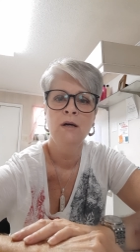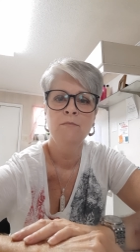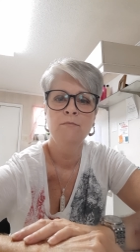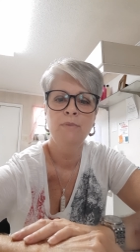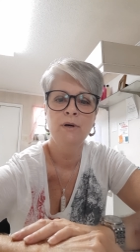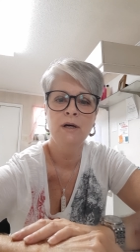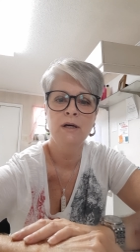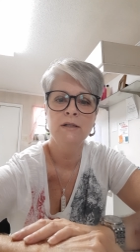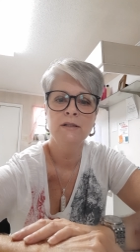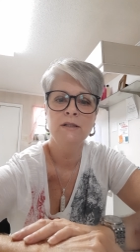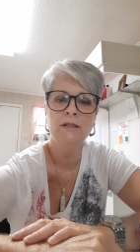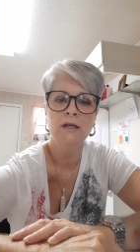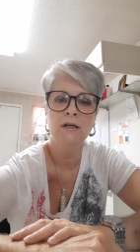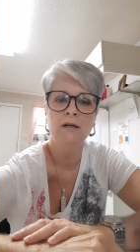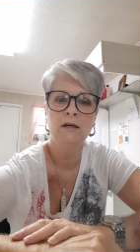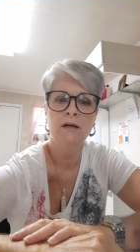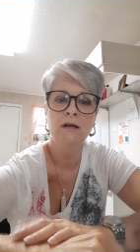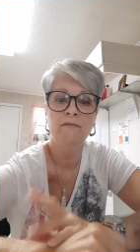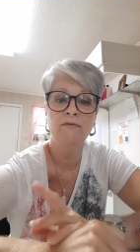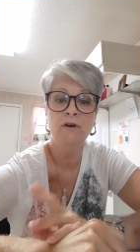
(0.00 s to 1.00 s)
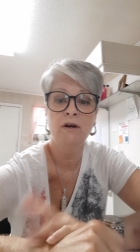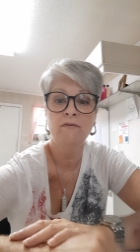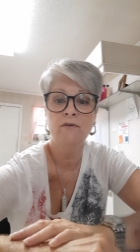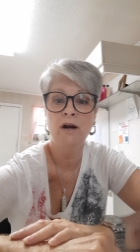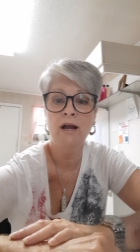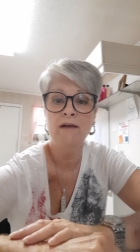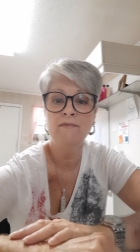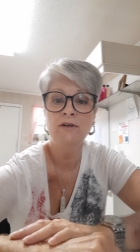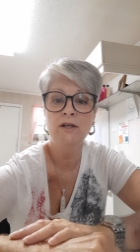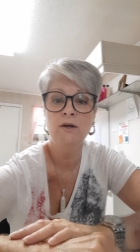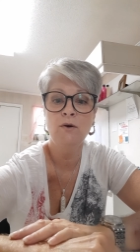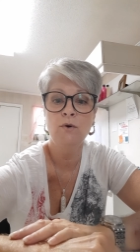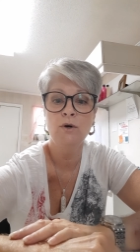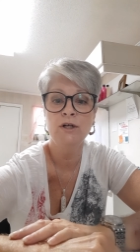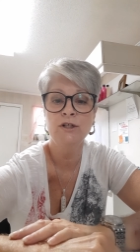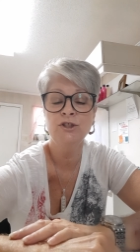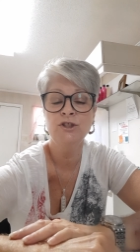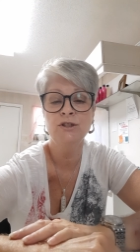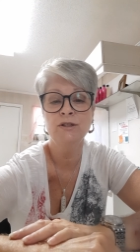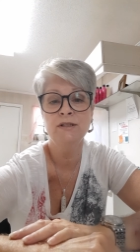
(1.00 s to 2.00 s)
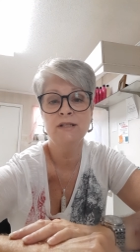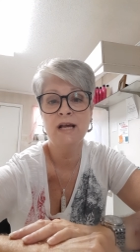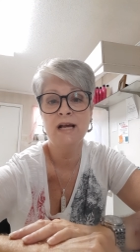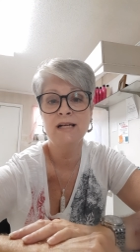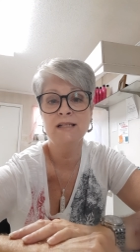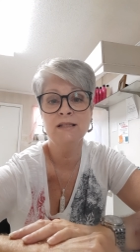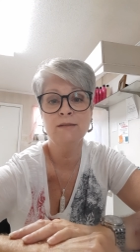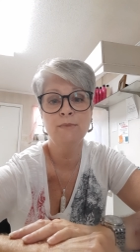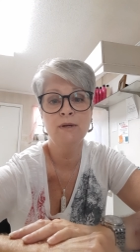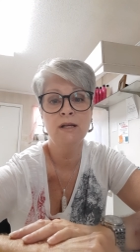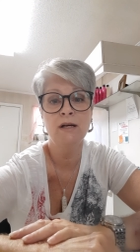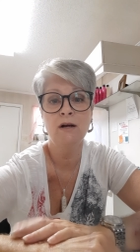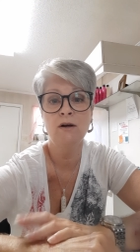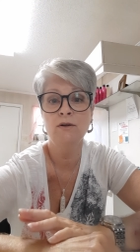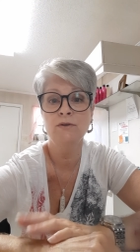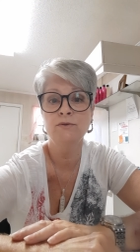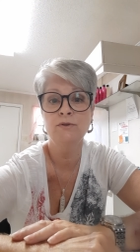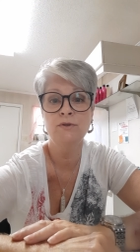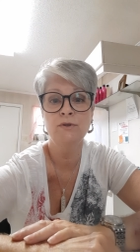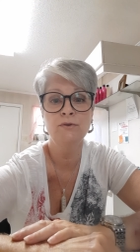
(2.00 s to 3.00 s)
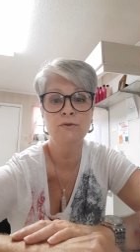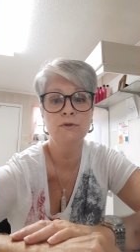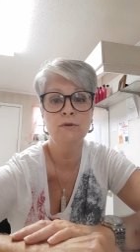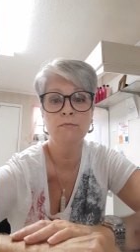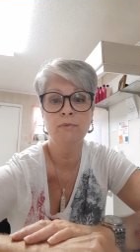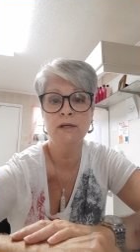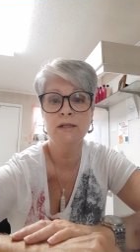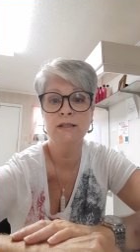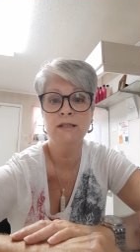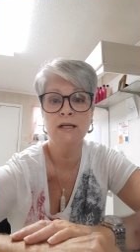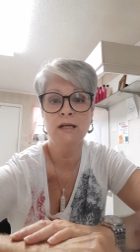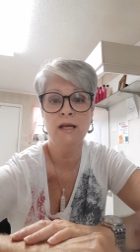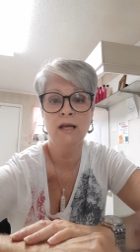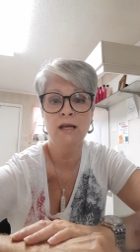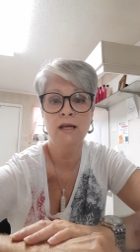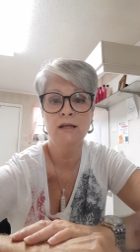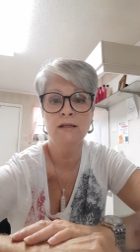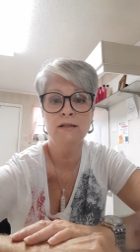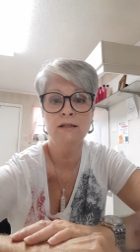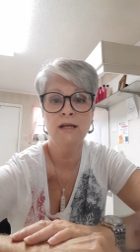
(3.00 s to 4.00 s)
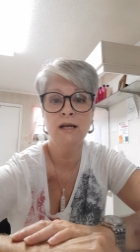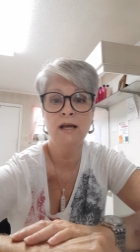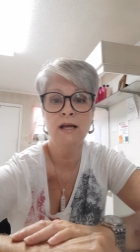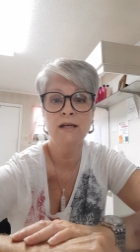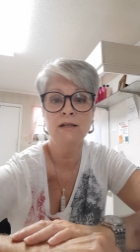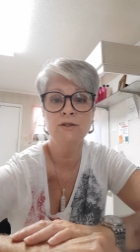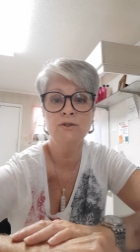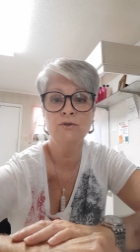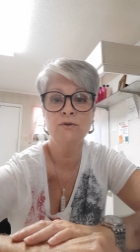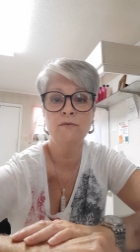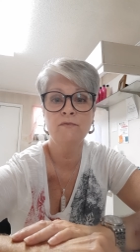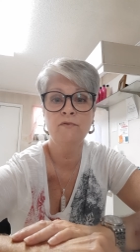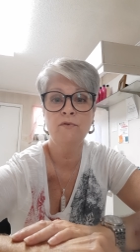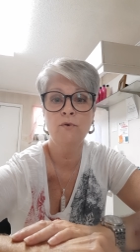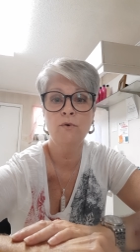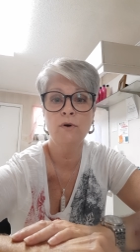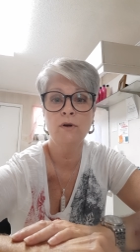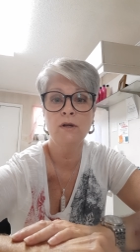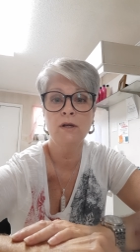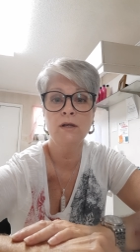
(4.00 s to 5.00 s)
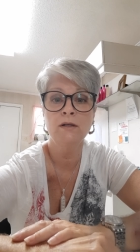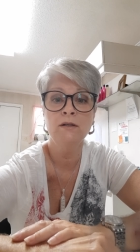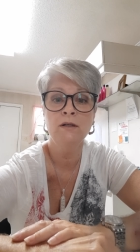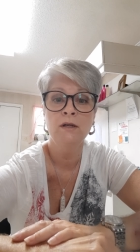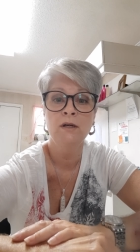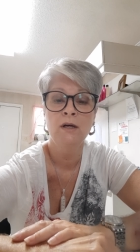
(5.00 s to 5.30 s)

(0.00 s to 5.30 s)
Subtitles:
But if you ever have any questions, ask me and I'll do the best I can to answer them for you,